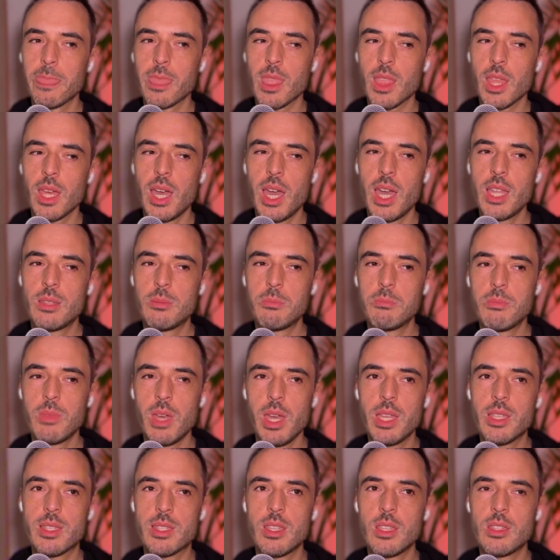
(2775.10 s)
it
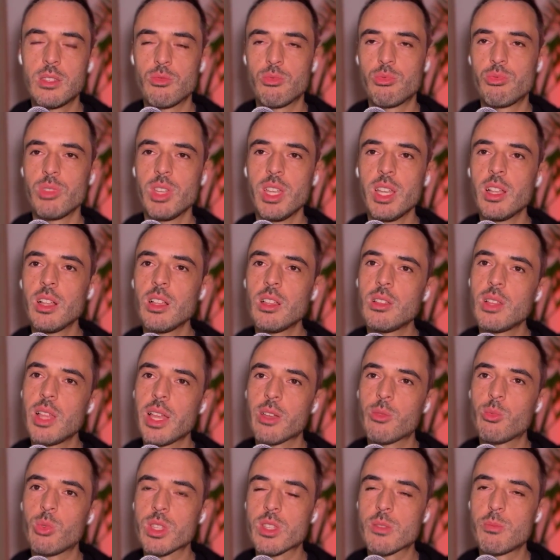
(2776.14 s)
makes it real,
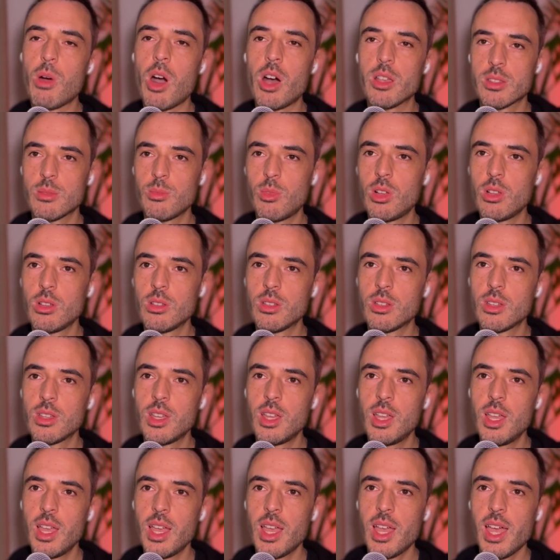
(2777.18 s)
like what's possible,
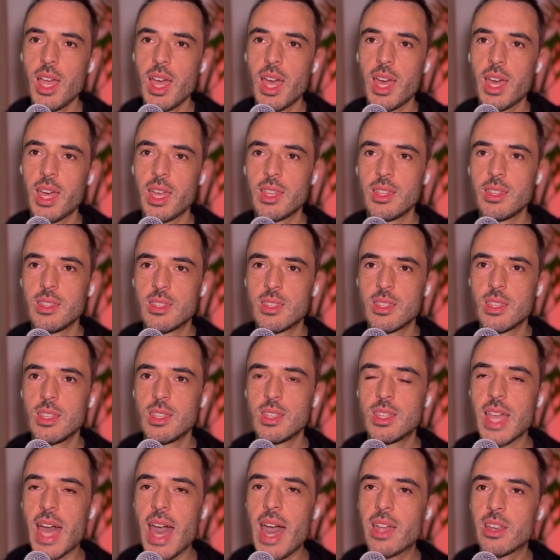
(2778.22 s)
and
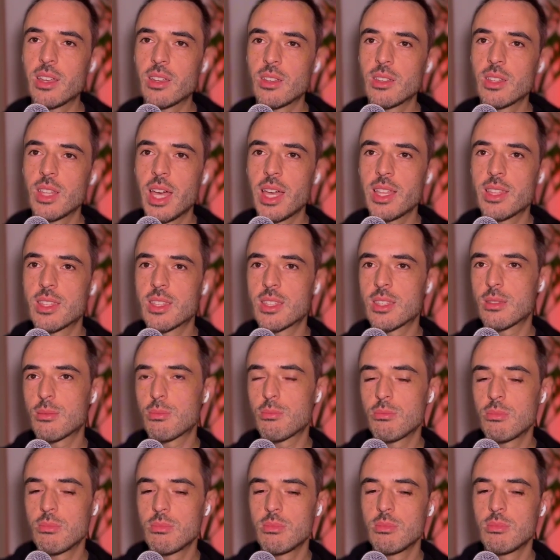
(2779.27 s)
that
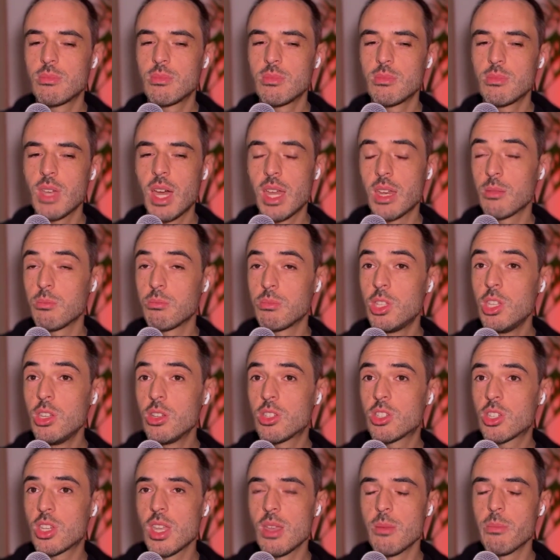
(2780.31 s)
had a
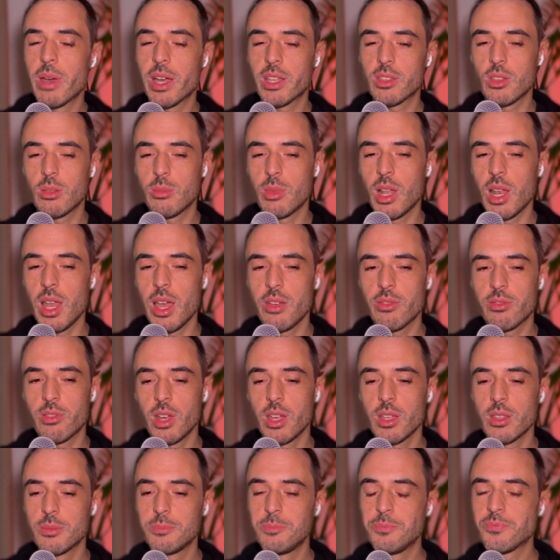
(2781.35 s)
huge impact on my life,
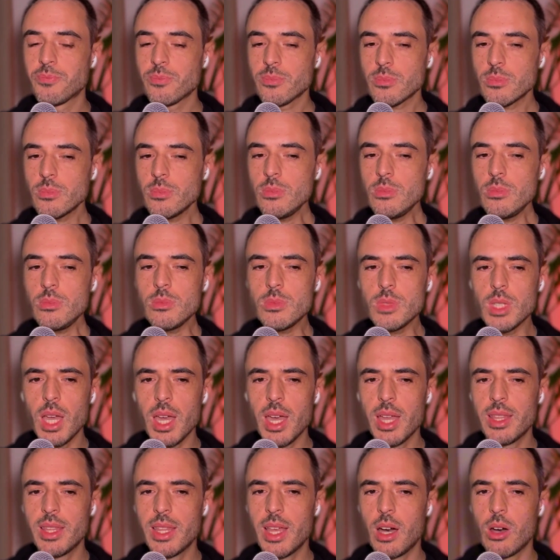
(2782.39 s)
right?
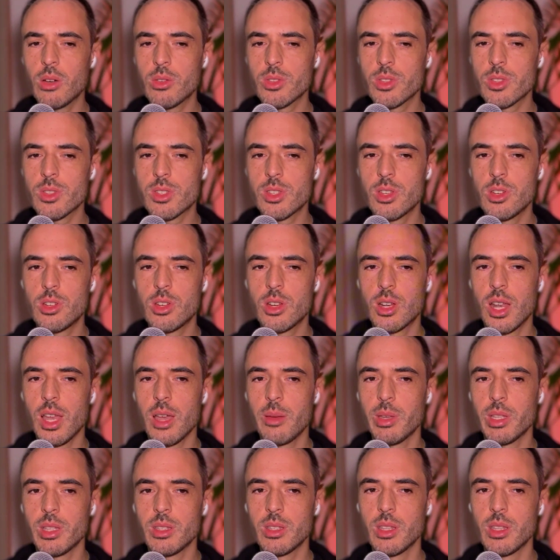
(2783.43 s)
And now certainly, I mean,